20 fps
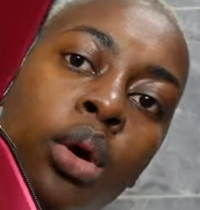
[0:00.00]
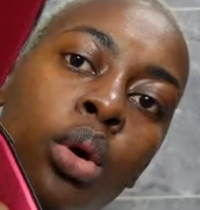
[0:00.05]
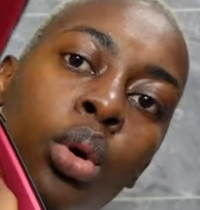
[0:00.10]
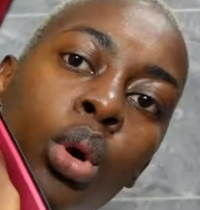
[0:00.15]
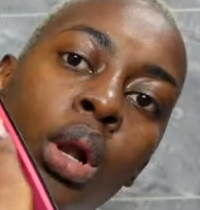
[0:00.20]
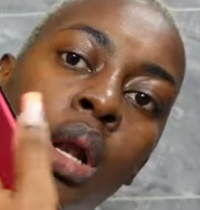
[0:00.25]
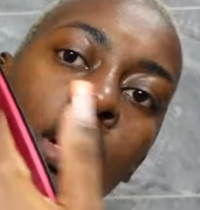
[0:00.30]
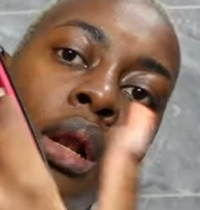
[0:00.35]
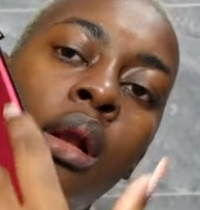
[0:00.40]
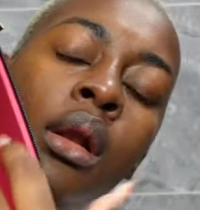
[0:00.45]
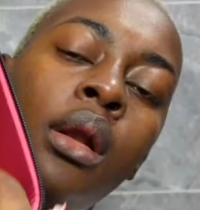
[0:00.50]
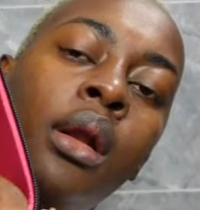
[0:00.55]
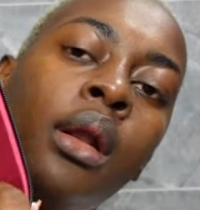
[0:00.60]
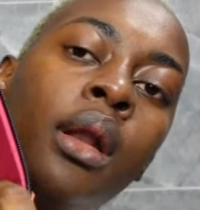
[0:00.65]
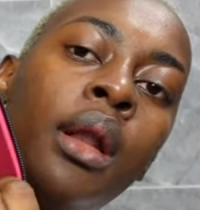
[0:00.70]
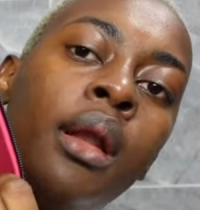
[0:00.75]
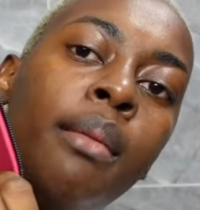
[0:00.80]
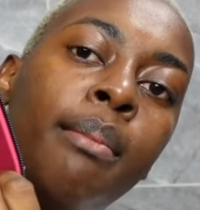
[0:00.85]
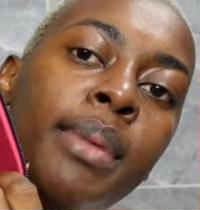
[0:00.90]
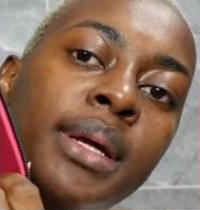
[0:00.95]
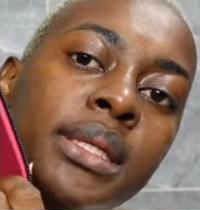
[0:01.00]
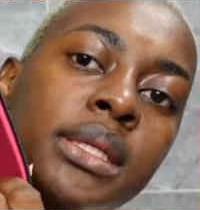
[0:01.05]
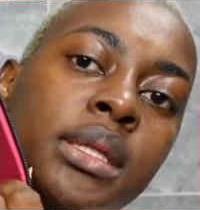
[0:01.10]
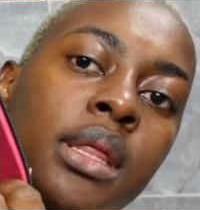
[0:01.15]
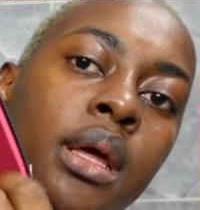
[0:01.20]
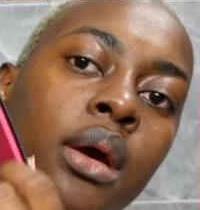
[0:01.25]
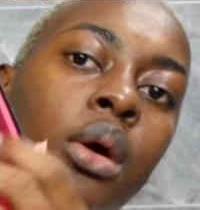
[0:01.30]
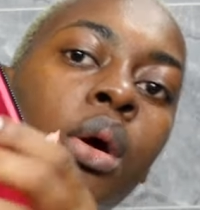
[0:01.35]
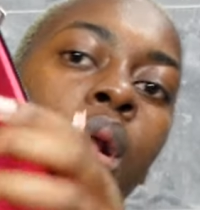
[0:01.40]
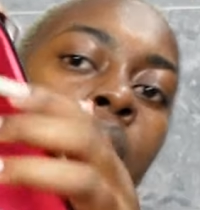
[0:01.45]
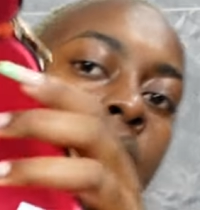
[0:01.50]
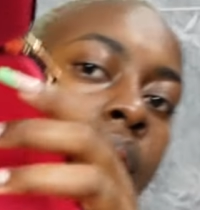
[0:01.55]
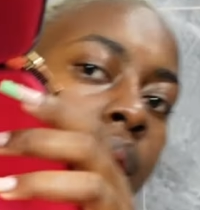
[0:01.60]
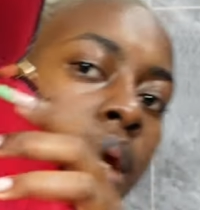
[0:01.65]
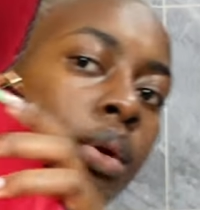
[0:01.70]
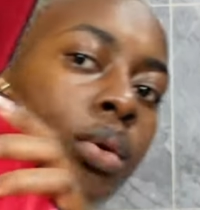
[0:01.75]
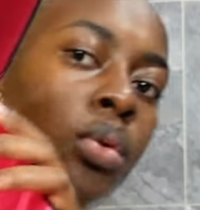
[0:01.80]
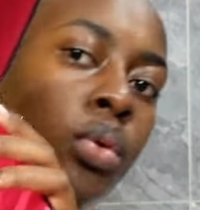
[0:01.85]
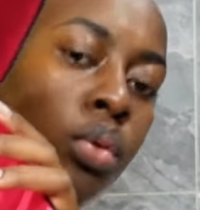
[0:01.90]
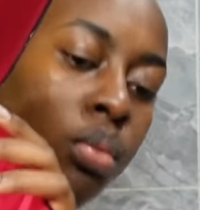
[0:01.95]
hole, but the hole
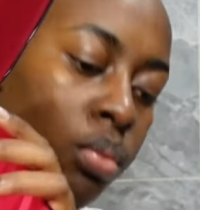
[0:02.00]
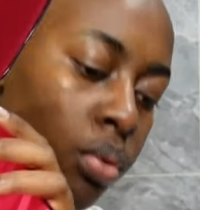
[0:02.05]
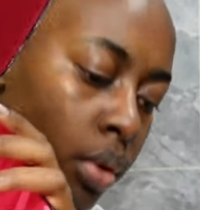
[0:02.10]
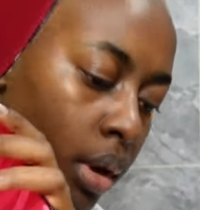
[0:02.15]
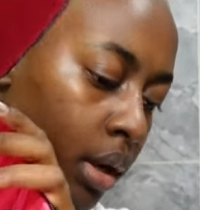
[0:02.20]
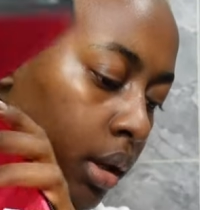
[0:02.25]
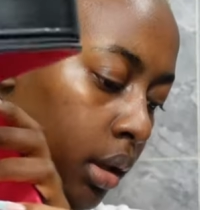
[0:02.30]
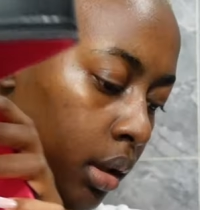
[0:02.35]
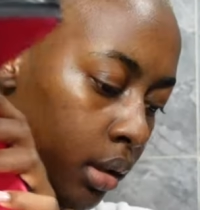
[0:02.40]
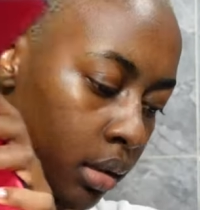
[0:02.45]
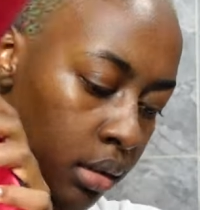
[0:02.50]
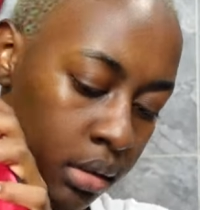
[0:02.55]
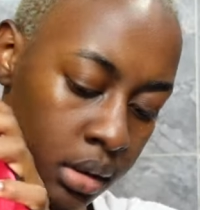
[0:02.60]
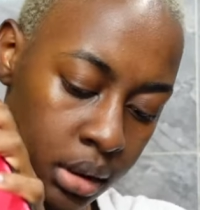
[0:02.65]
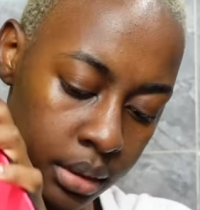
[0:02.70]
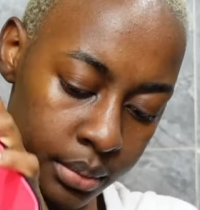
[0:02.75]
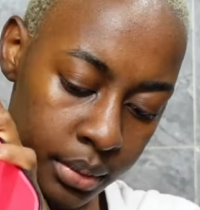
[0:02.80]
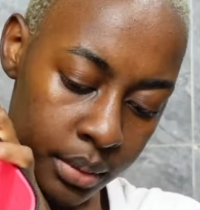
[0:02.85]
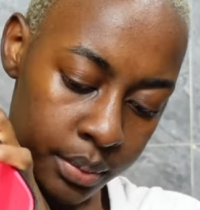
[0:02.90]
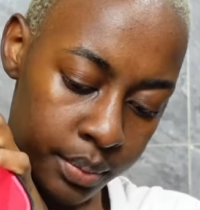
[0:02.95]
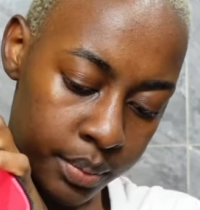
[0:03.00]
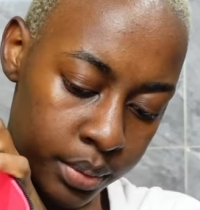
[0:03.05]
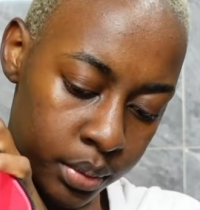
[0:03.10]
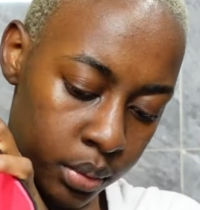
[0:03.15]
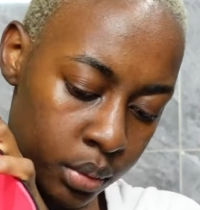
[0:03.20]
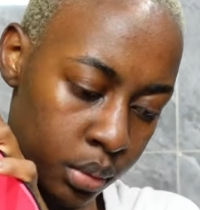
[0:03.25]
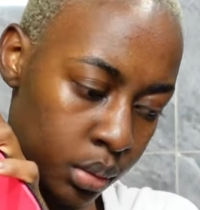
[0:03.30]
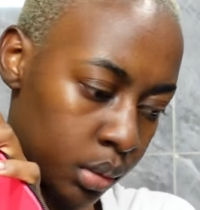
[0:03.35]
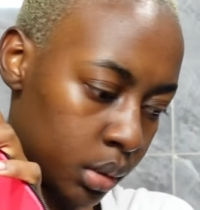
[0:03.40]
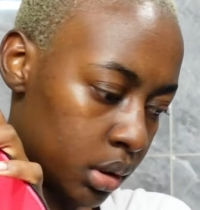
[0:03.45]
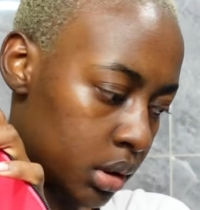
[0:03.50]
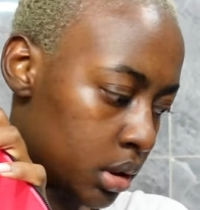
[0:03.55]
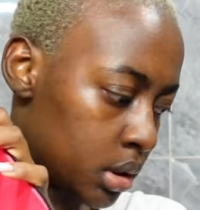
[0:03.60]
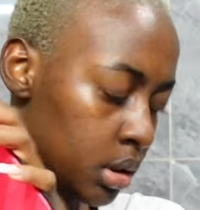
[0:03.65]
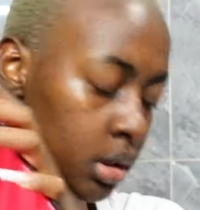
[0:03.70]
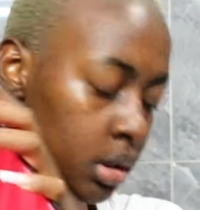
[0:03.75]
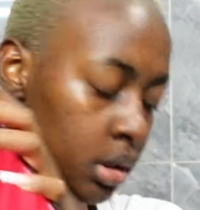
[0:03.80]
ni kubwa, let me put,